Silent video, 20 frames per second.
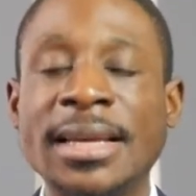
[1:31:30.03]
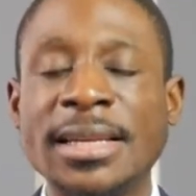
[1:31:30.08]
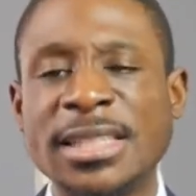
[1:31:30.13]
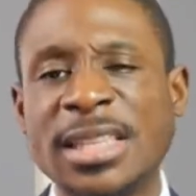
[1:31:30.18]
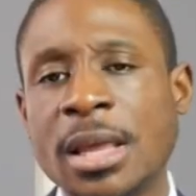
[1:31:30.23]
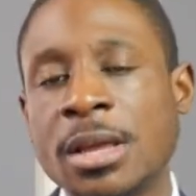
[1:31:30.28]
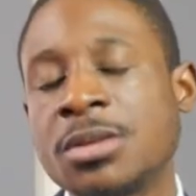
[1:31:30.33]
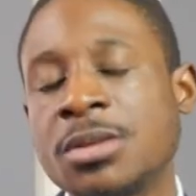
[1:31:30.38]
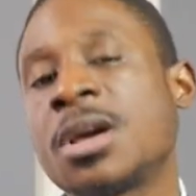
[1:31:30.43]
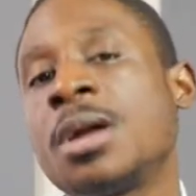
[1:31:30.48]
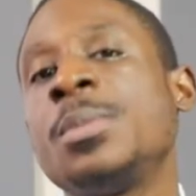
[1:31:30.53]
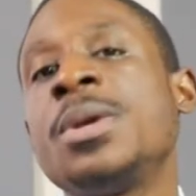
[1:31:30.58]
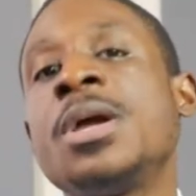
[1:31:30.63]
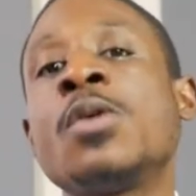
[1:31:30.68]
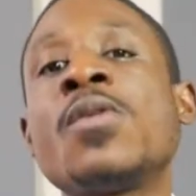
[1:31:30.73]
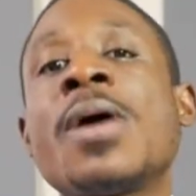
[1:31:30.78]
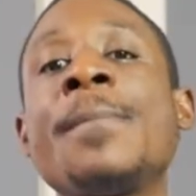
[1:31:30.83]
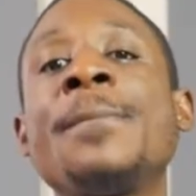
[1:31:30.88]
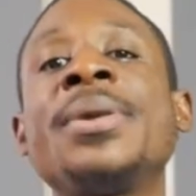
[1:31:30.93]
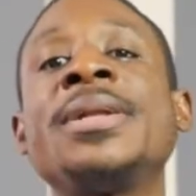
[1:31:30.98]
There's going to be a
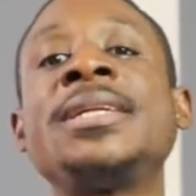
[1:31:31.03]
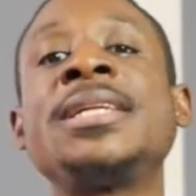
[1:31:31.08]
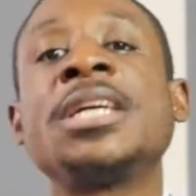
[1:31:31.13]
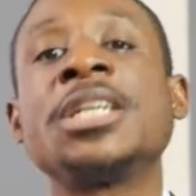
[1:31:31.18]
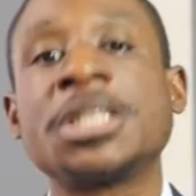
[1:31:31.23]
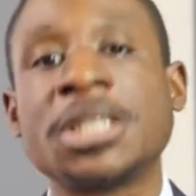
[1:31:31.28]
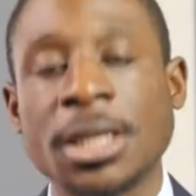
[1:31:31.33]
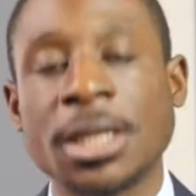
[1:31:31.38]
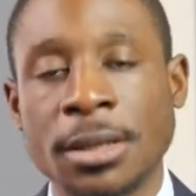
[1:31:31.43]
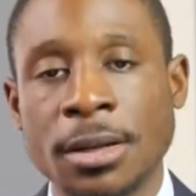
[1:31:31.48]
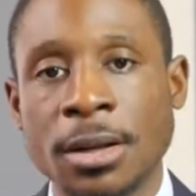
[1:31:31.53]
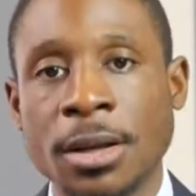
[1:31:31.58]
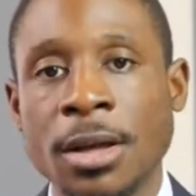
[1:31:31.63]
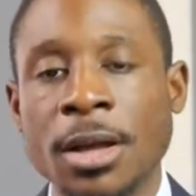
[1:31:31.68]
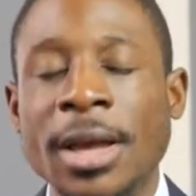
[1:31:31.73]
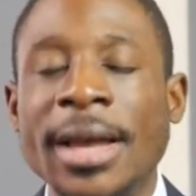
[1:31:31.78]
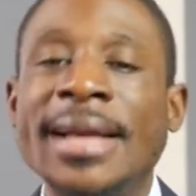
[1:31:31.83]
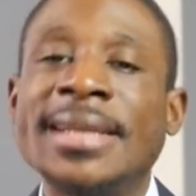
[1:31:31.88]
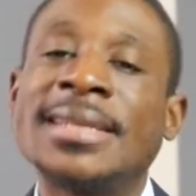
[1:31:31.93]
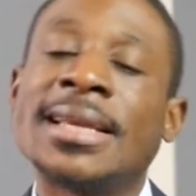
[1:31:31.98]
repetition
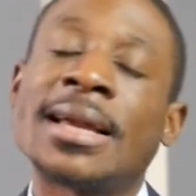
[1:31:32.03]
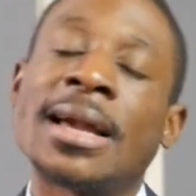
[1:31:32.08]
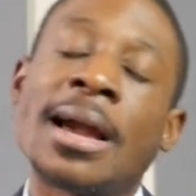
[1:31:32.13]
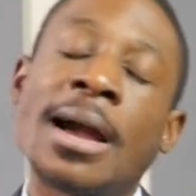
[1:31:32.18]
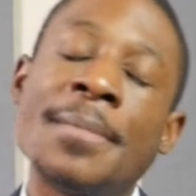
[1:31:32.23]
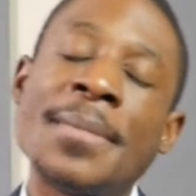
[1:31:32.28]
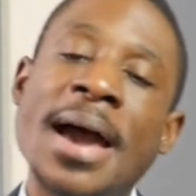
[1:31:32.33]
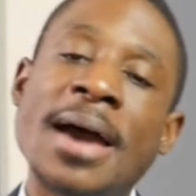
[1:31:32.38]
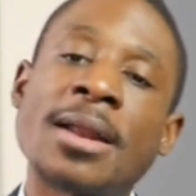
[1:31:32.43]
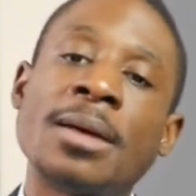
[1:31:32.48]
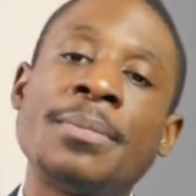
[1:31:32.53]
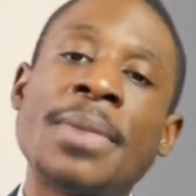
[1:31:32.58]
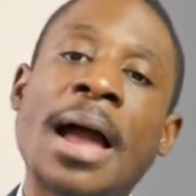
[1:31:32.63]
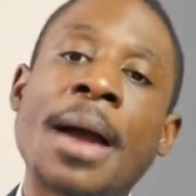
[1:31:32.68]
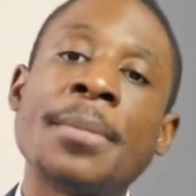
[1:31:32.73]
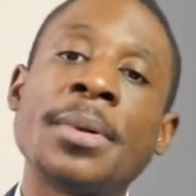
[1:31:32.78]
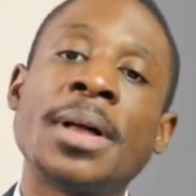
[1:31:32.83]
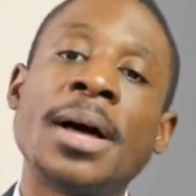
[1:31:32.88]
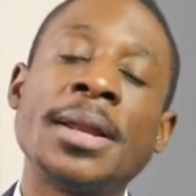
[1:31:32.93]
to come out of Babylon.